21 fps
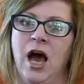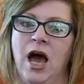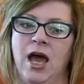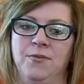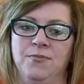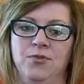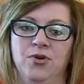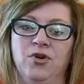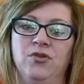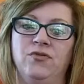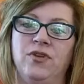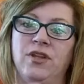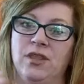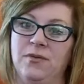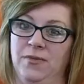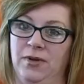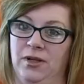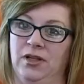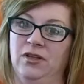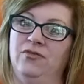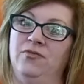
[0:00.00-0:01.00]
I moved in the
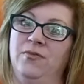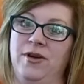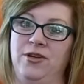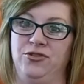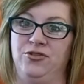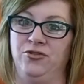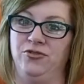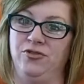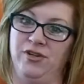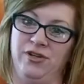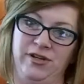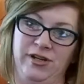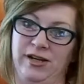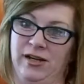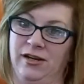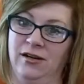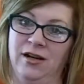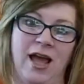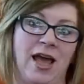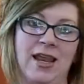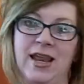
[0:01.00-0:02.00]
middle of my junior
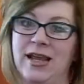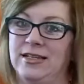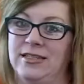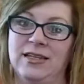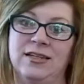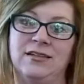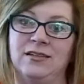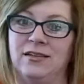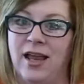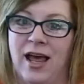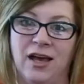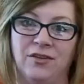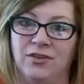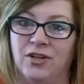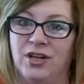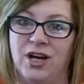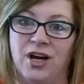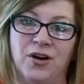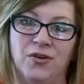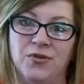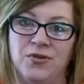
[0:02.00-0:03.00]
year, and I didn't have a
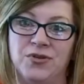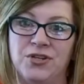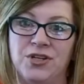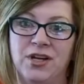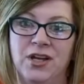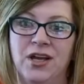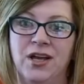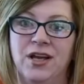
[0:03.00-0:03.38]
coach.